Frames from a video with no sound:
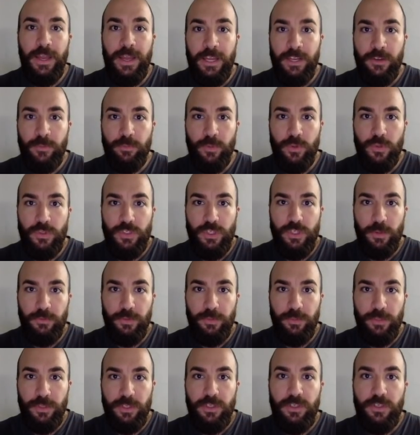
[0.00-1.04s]
and most
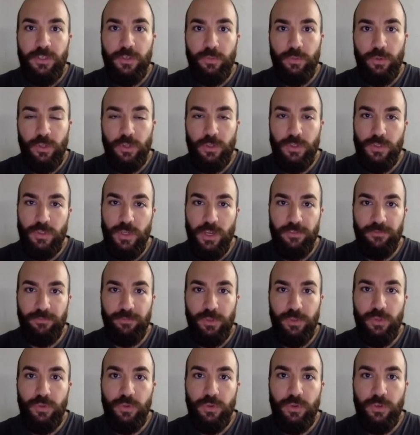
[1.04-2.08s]
optimally you will also have
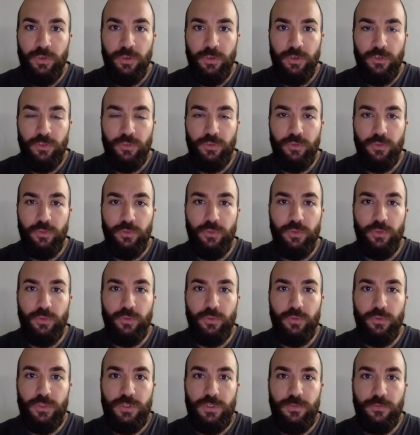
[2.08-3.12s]
blue in order to use